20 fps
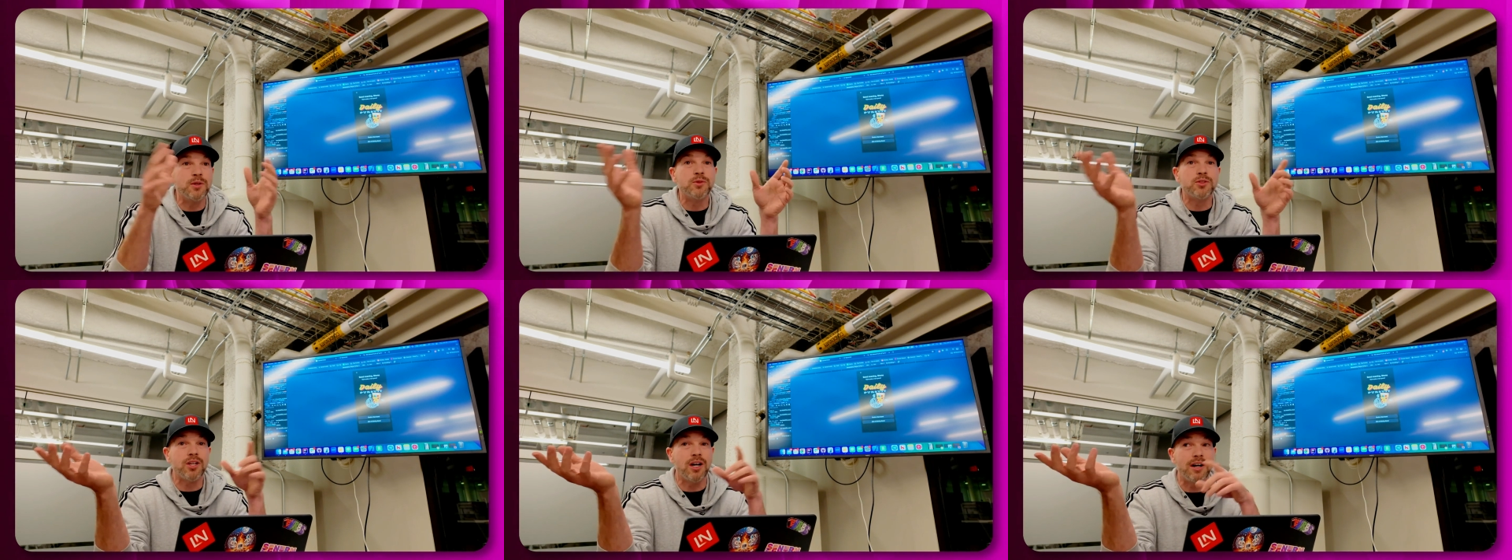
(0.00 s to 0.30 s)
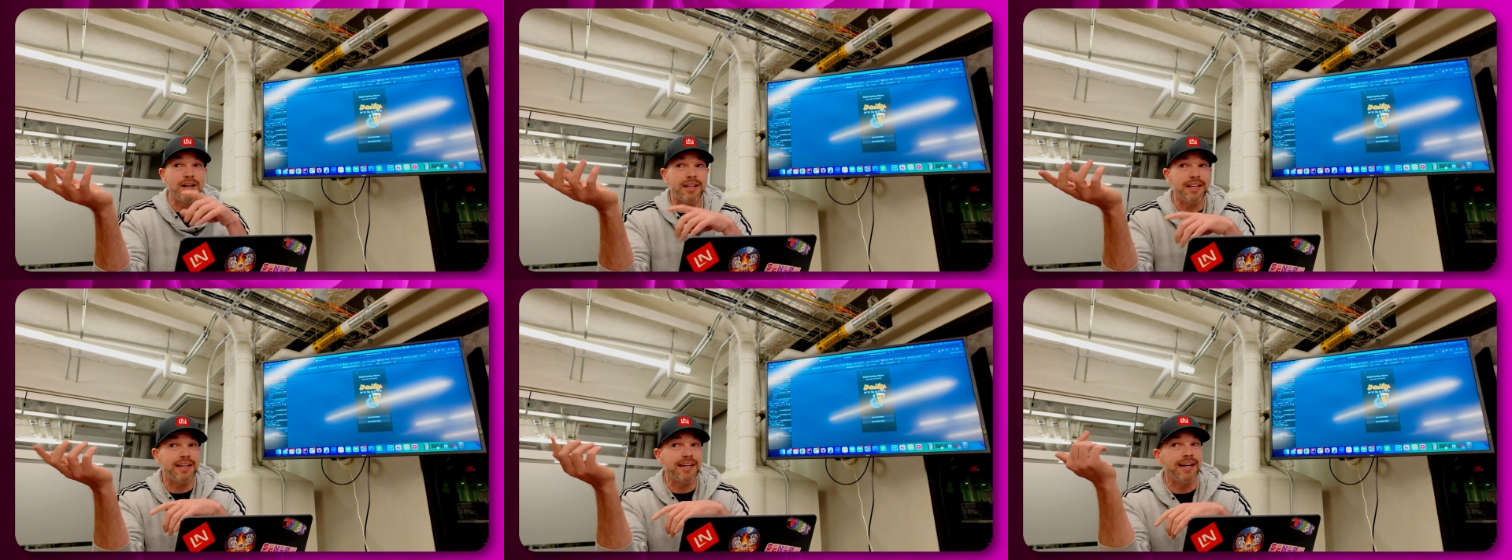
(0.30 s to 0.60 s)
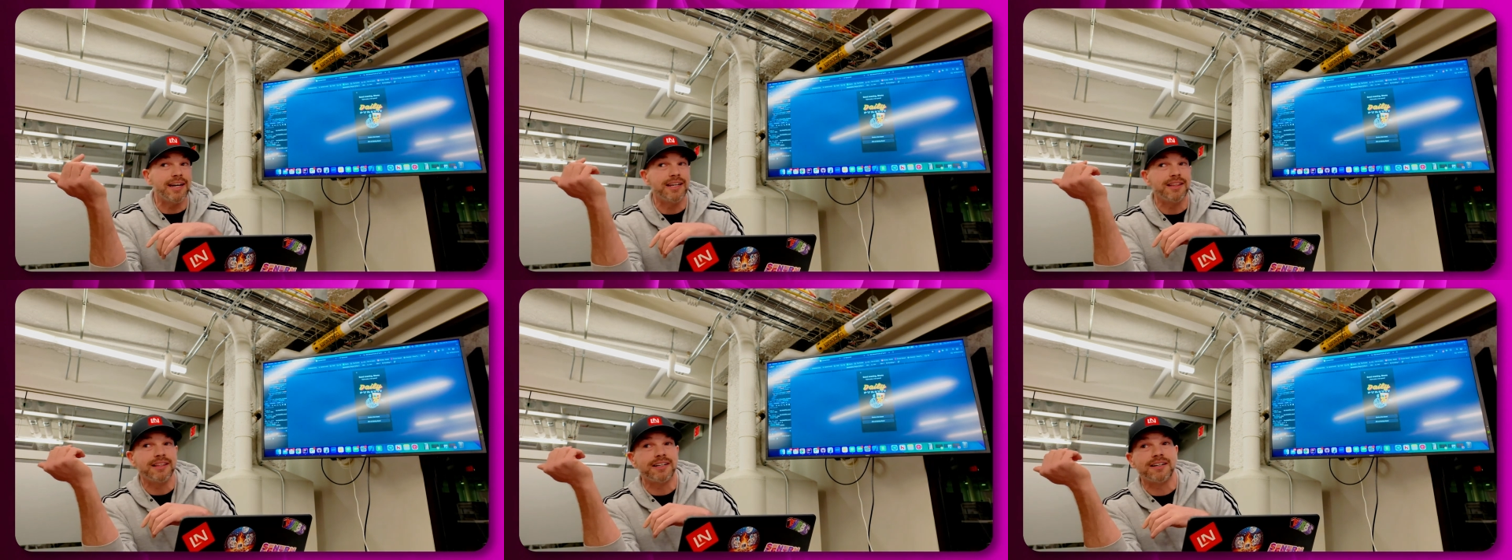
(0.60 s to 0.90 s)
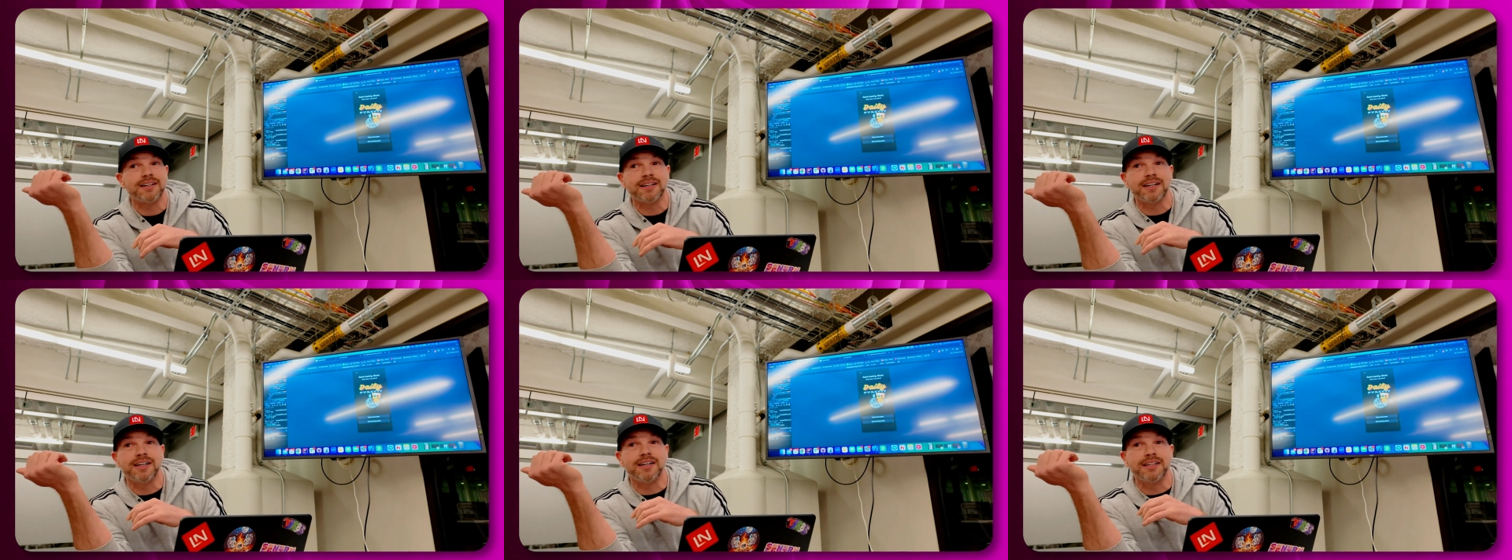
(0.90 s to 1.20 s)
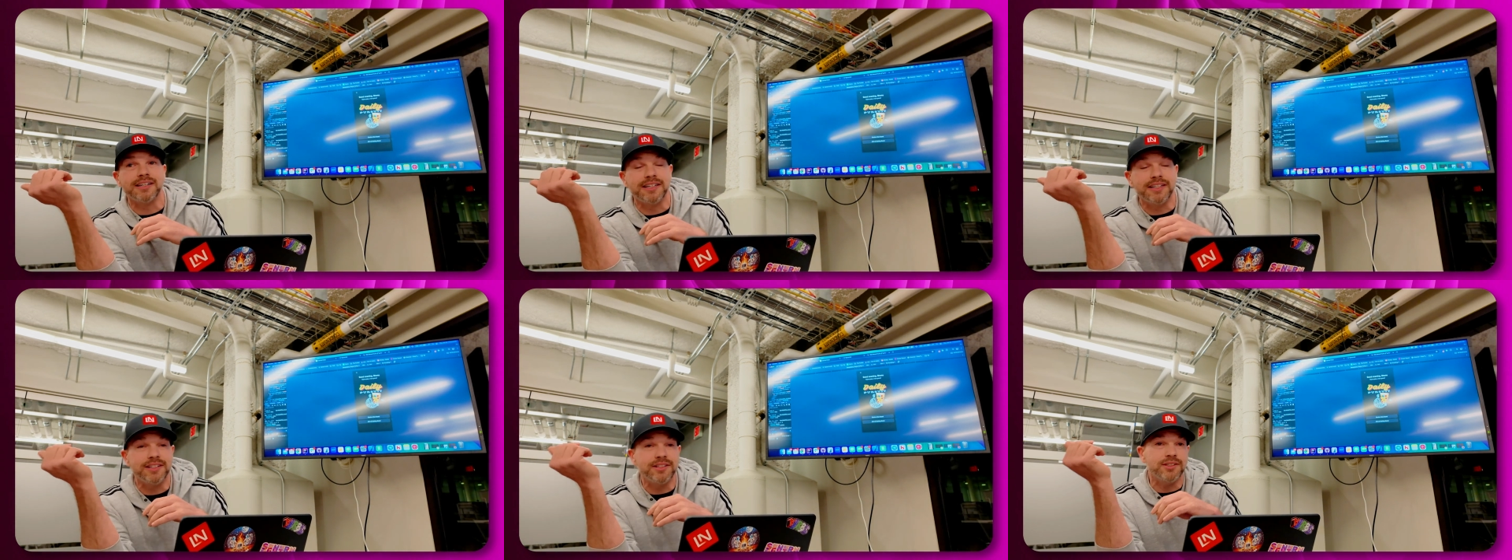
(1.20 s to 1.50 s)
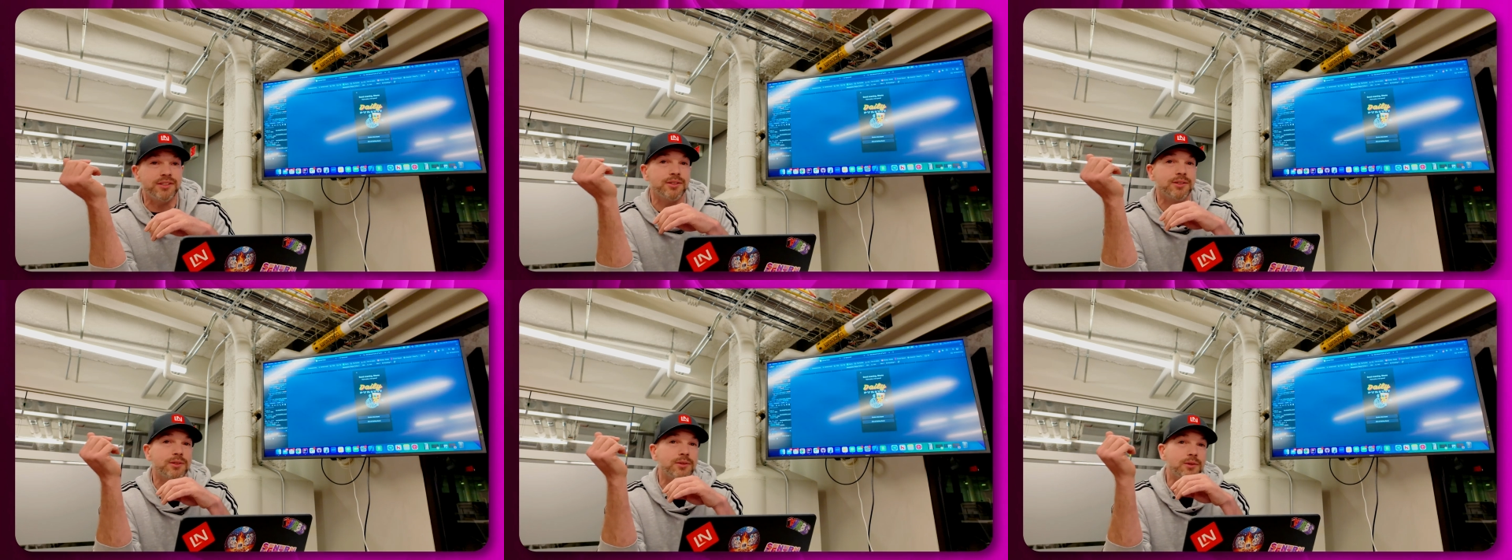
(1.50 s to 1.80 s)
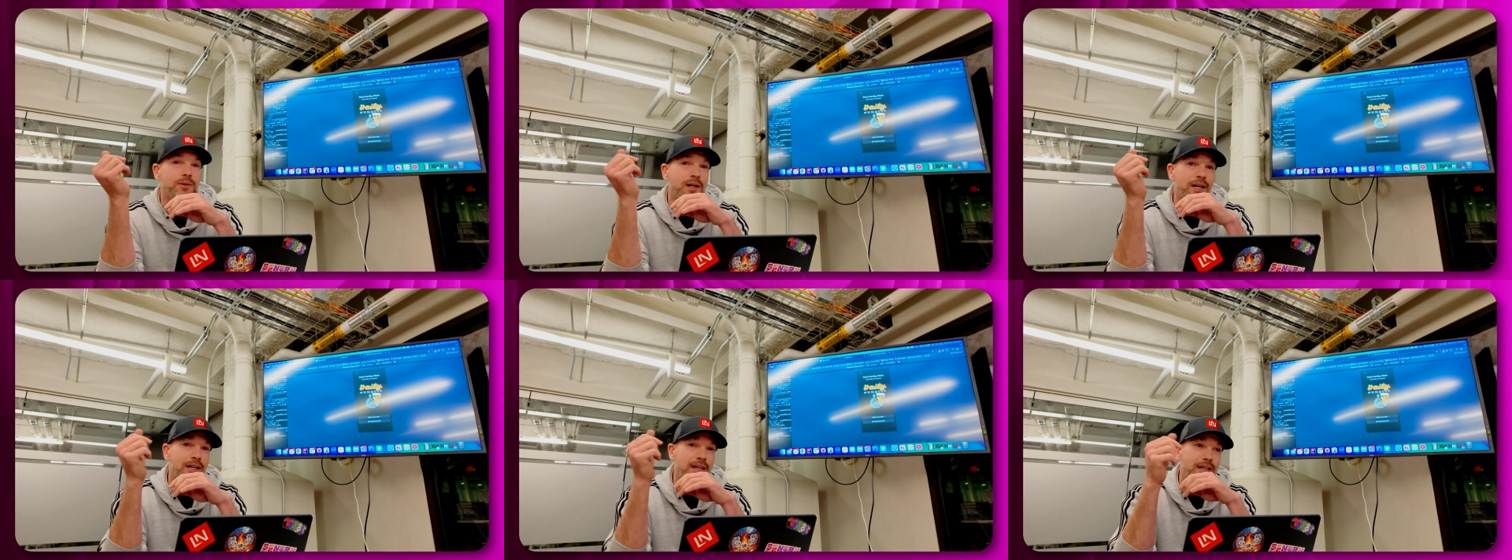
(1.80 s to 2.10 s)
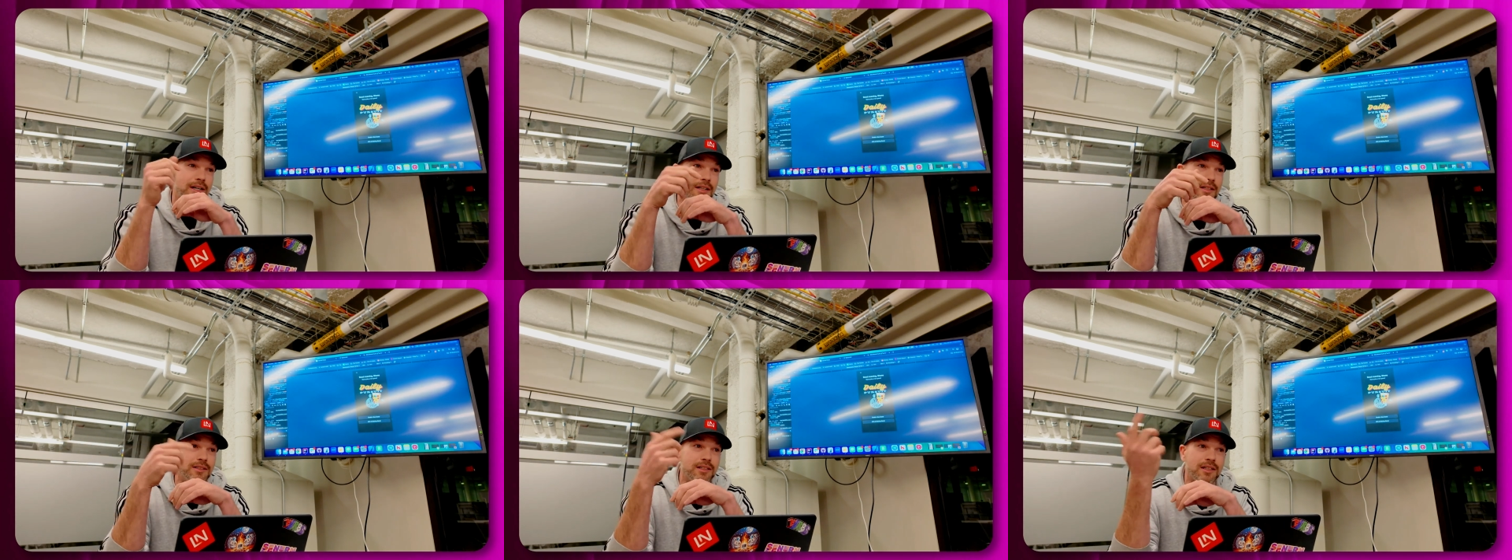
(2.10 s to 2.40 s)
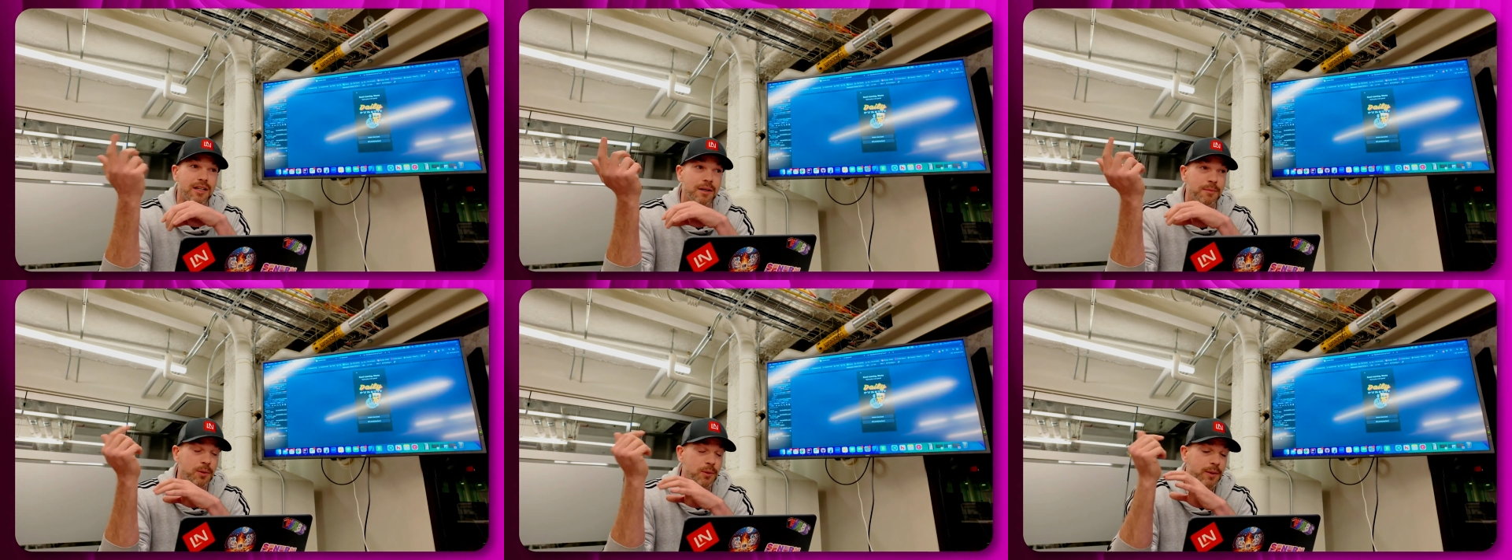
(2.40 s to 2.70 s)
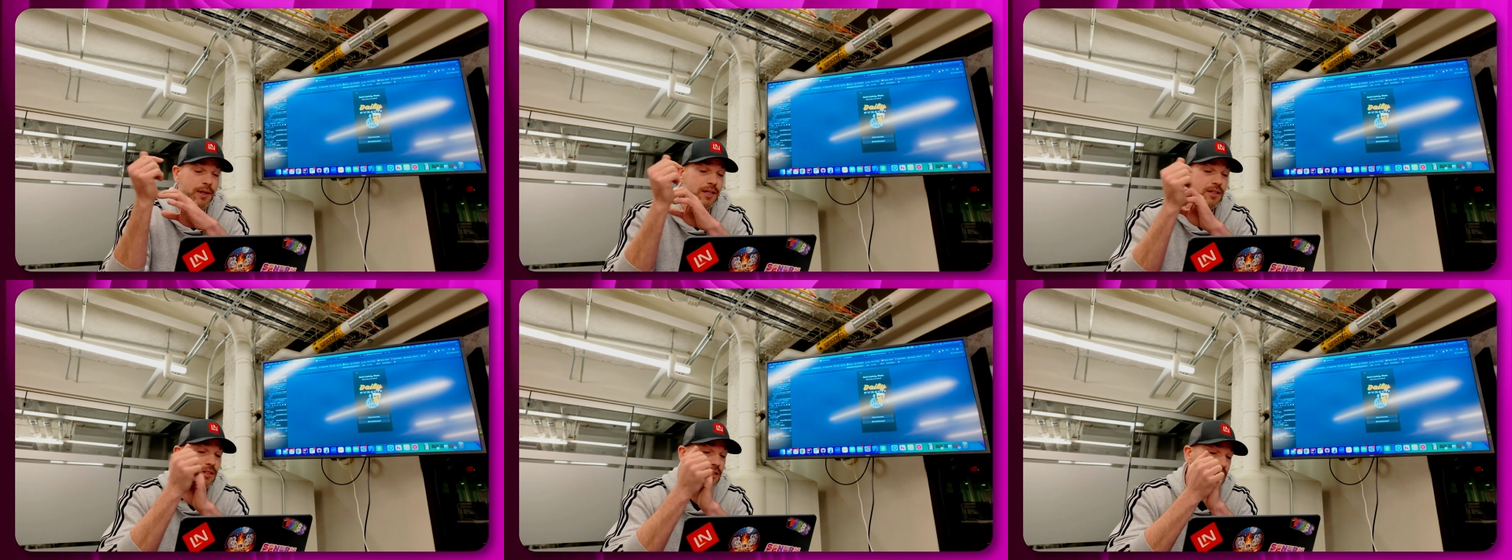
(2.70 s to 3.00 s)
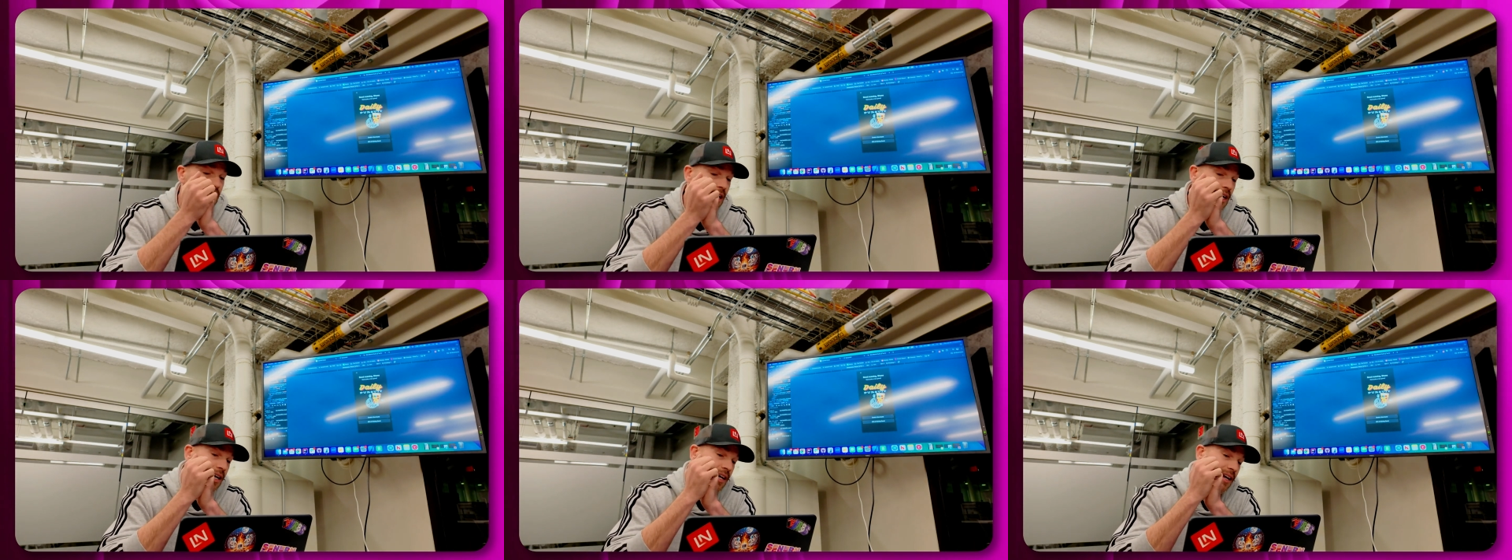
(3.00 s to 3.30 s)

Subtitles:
who's talking at Laracon EU in a couple weeks.